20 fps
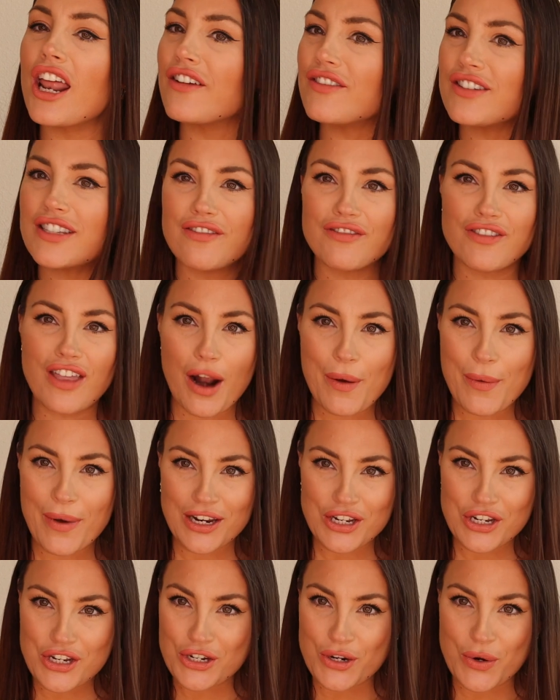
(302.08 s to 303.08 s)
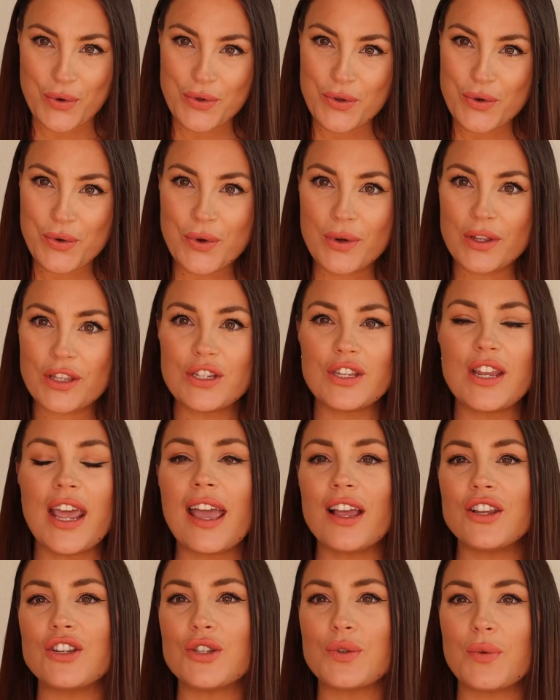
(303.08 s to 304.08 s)
lot of stuff that I want to show you.
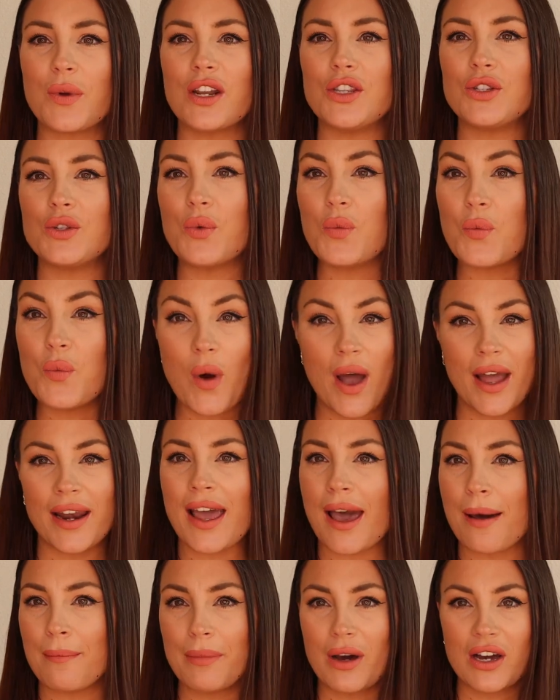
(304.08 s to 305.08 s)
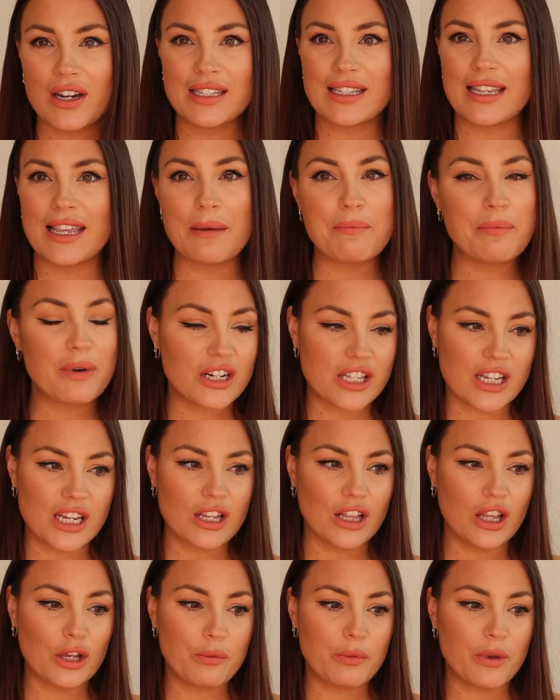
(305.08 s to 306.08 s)
Today I just want to do one unboxing in
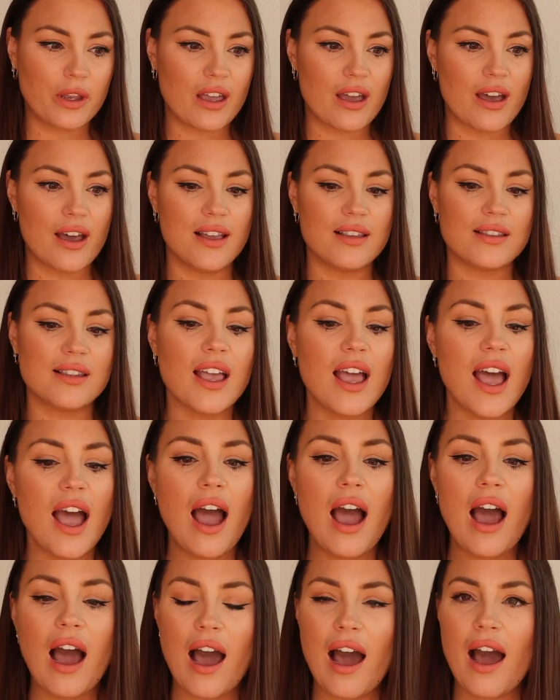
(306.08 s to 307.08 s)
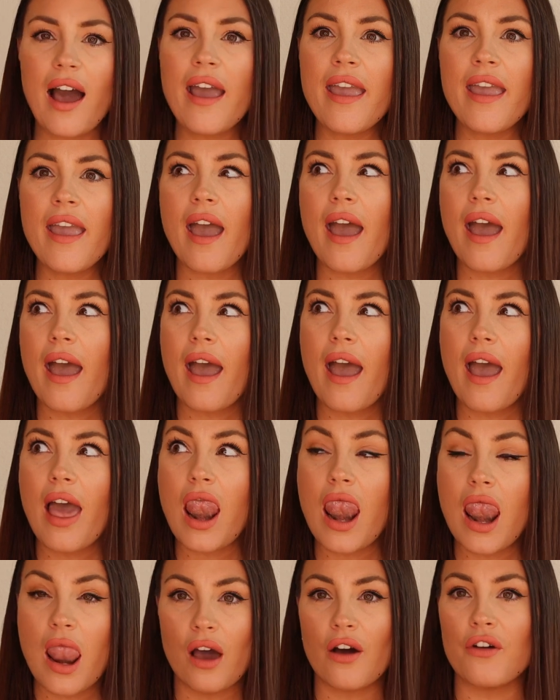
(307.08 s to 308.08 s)
particular because I
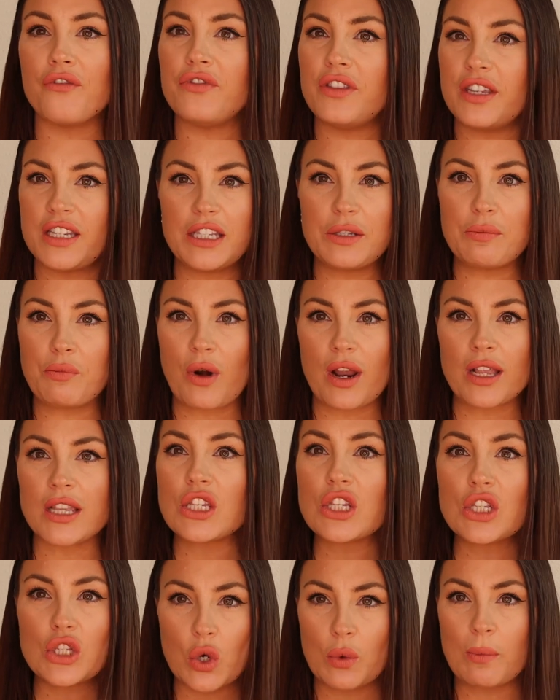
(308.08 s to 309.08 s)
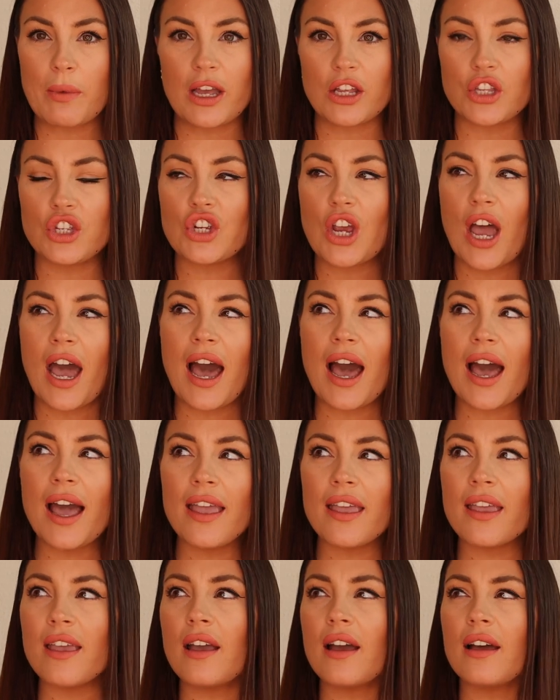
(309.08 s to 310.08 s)
love this brand so much.
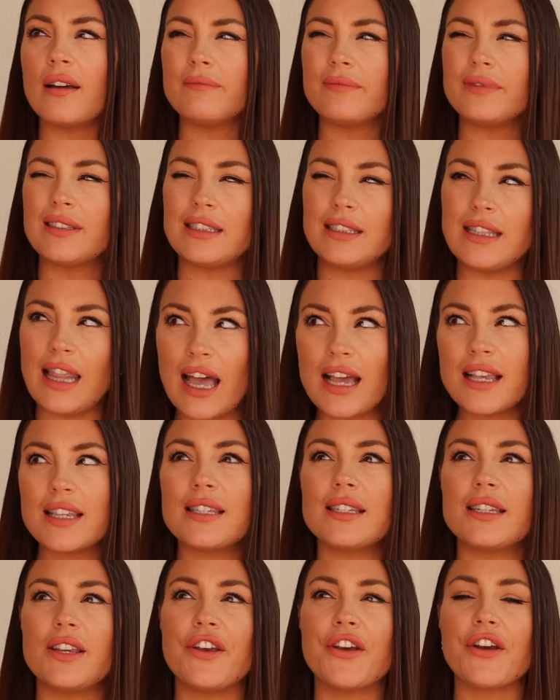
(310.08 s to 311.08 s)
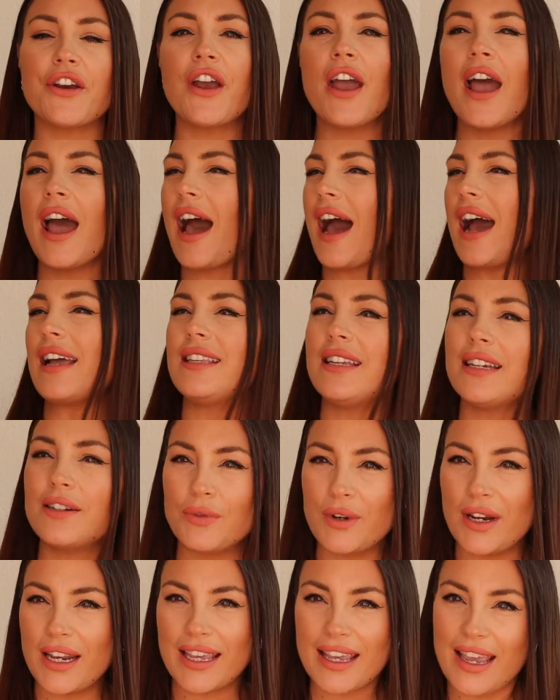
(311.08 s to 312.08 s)
Last year I
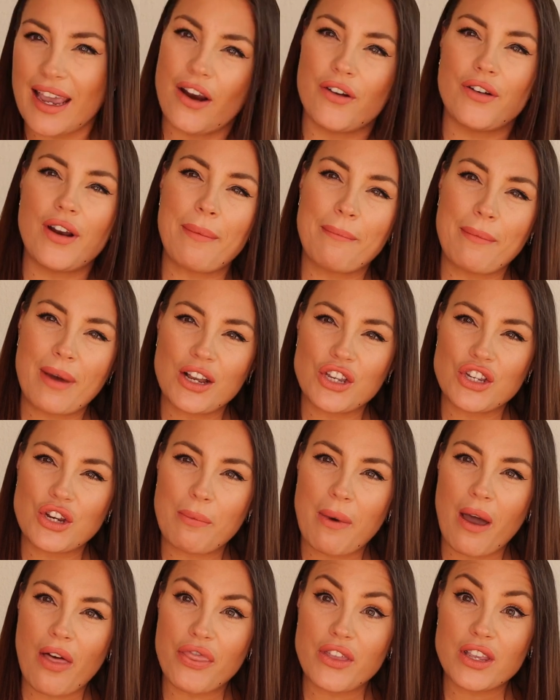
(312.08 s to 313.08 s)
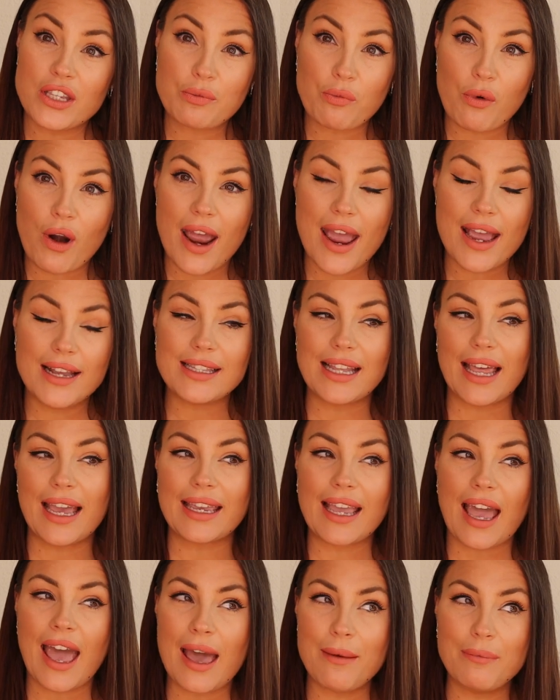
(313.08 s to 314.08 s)
didn't really care that much about this brand.
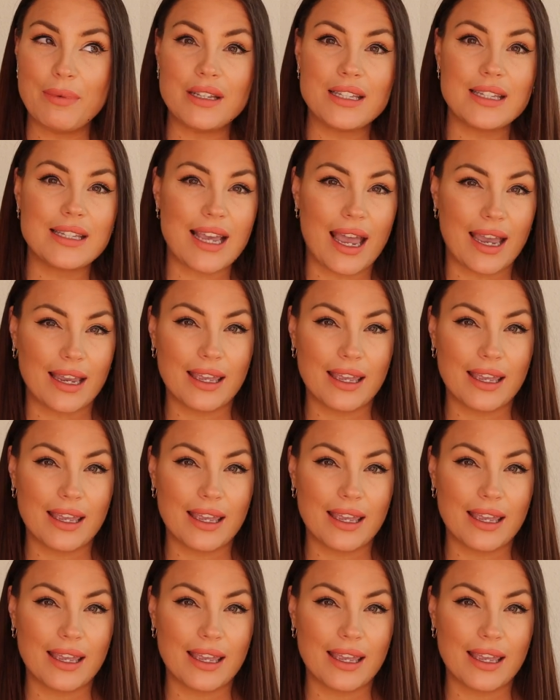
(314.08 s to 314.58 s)
Like, I have been